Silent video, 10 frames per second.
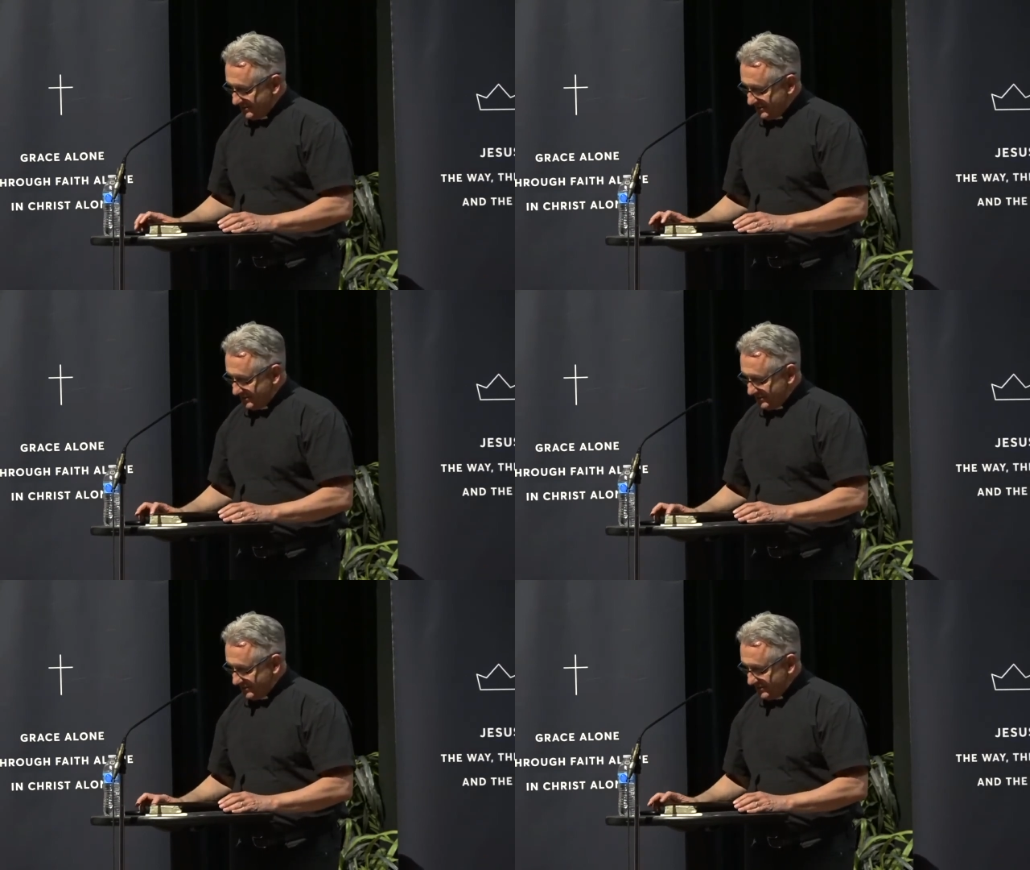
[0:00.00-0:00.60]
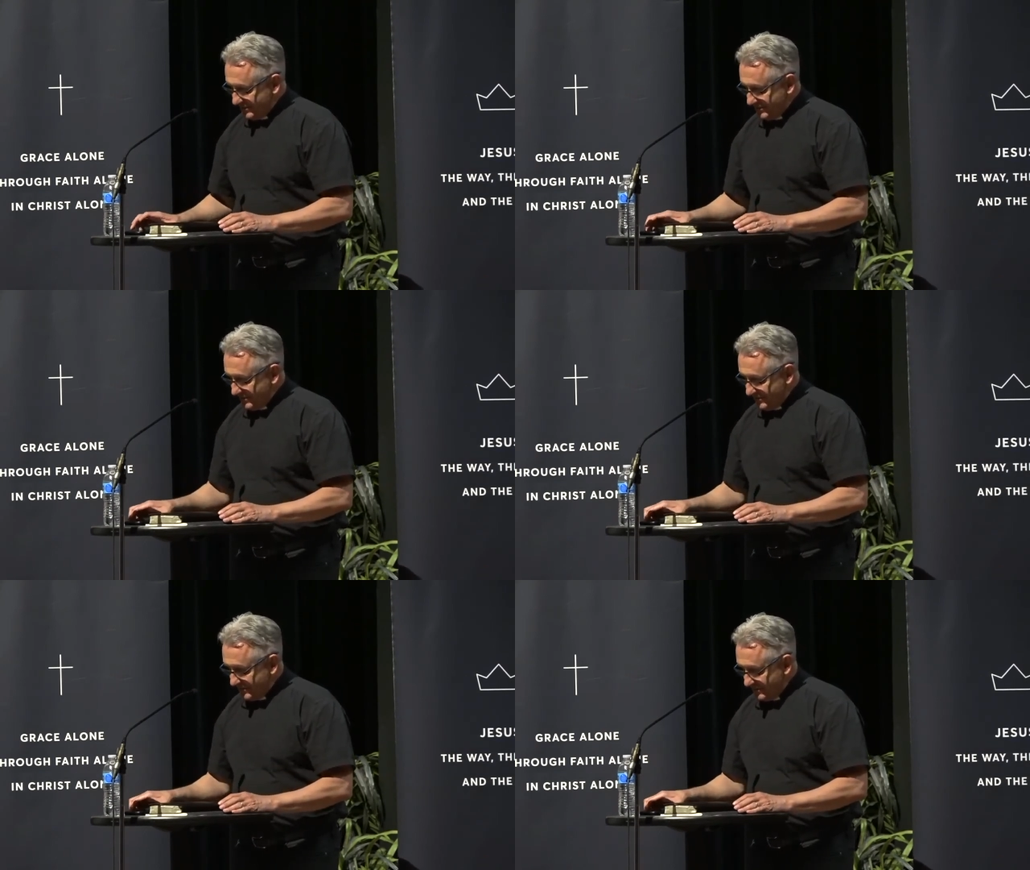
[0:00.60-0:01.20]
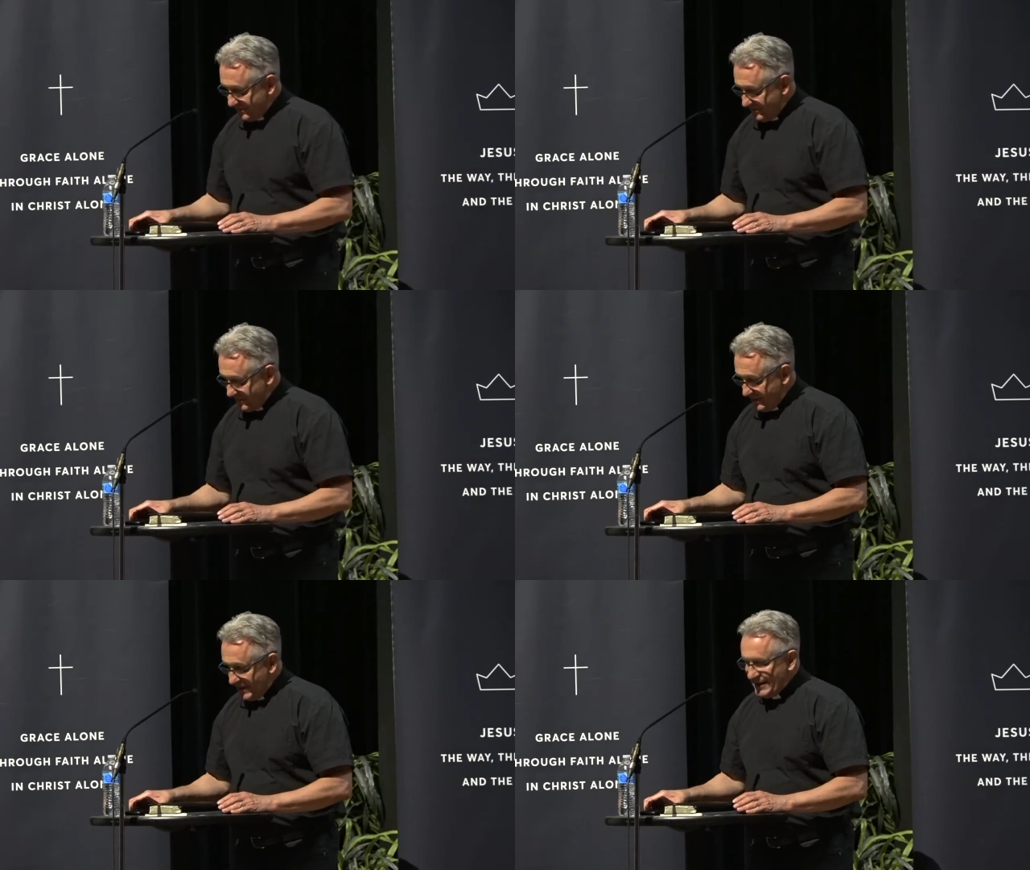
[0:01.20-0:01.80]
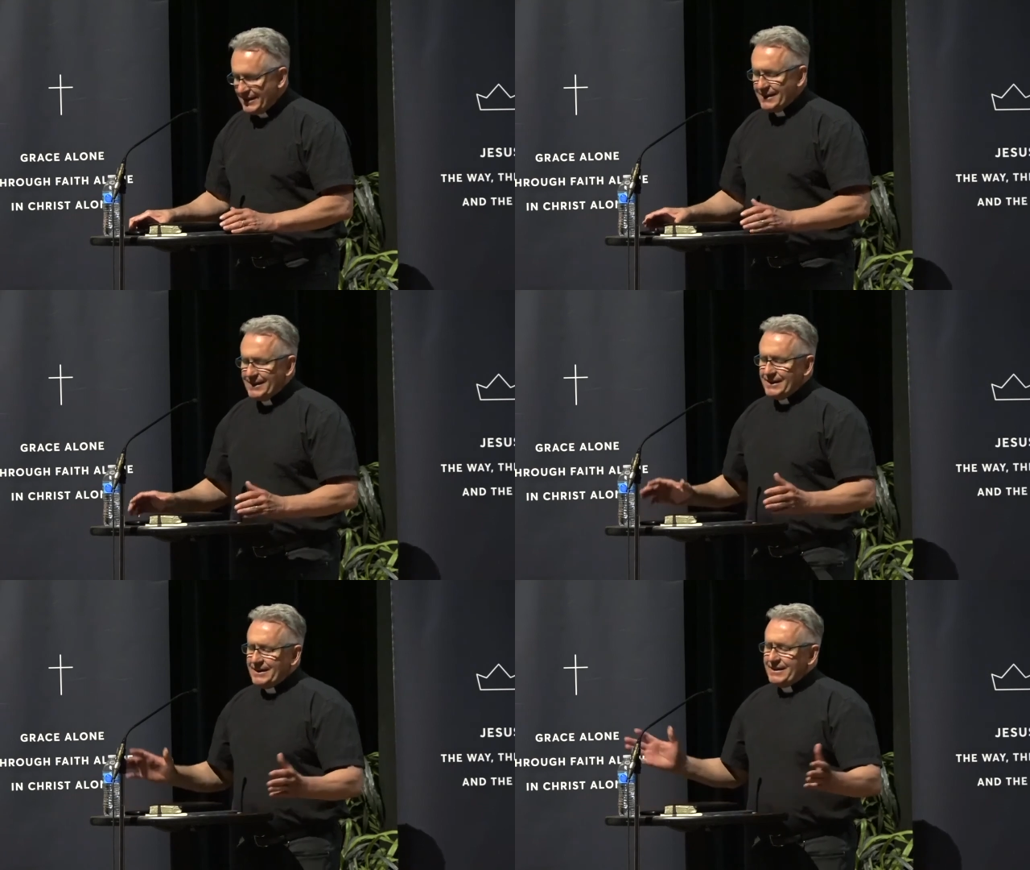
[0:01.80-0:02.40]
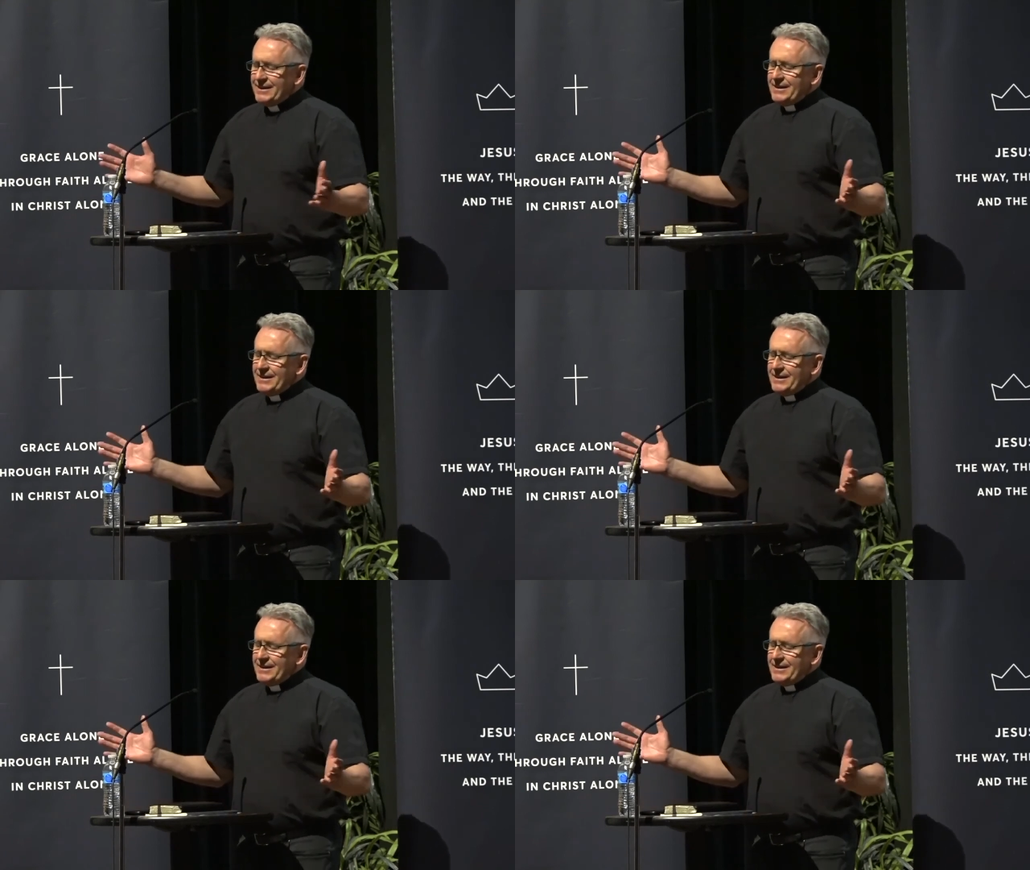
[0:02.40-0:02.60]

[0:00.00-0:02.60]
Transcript: Nobody speaks.